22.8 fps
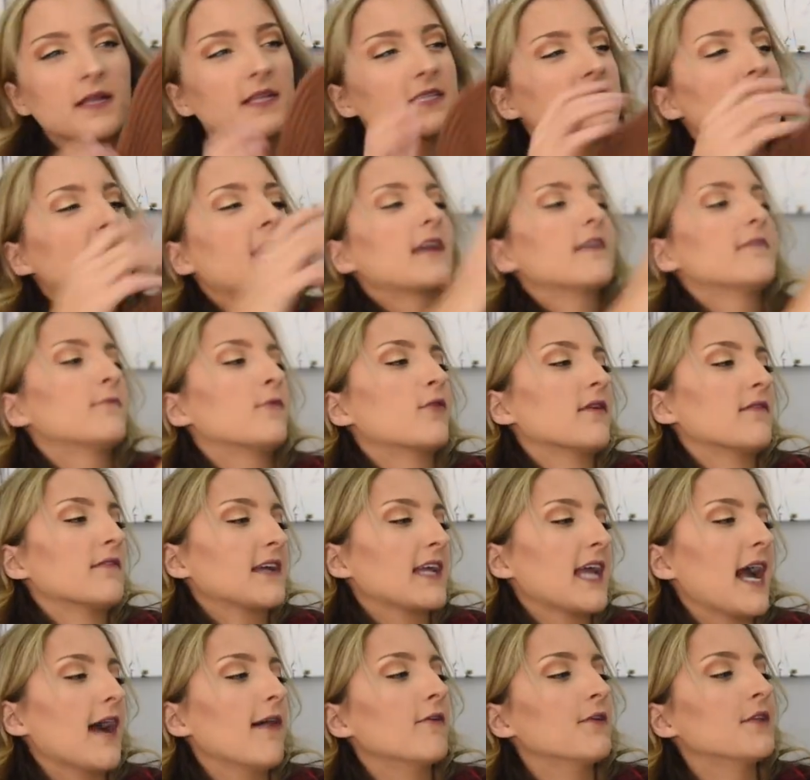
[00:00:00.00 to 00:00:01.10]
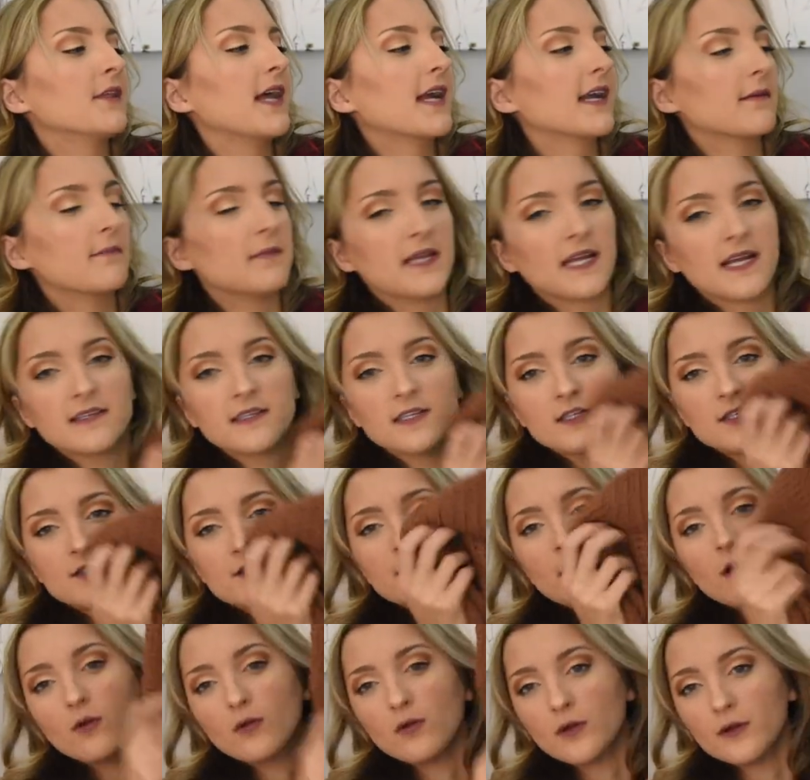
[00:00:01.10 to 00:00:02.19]
but it's kind of more of a cowl neck because it's
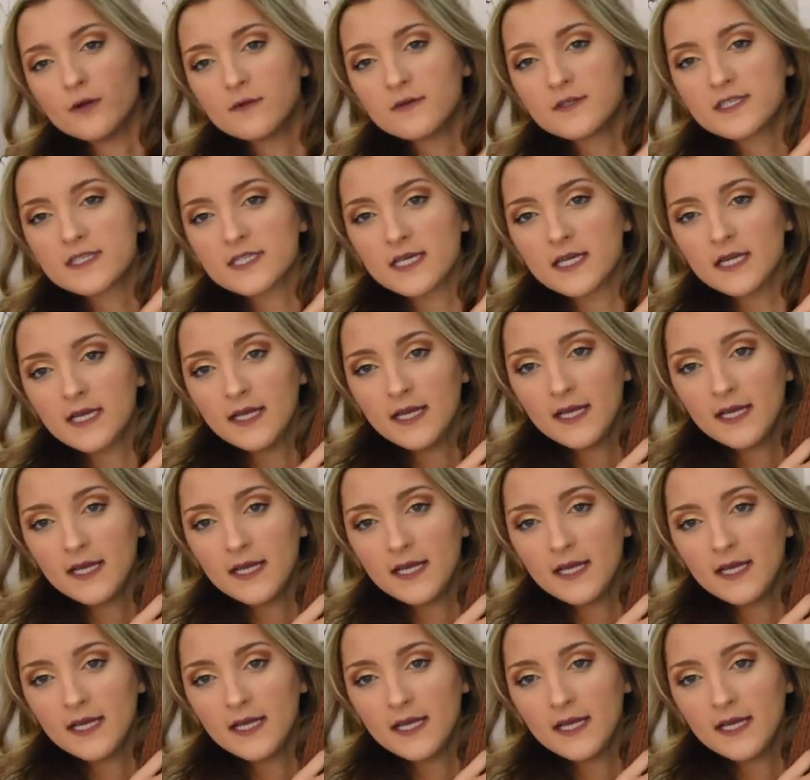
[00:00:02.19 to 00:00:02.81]
so loose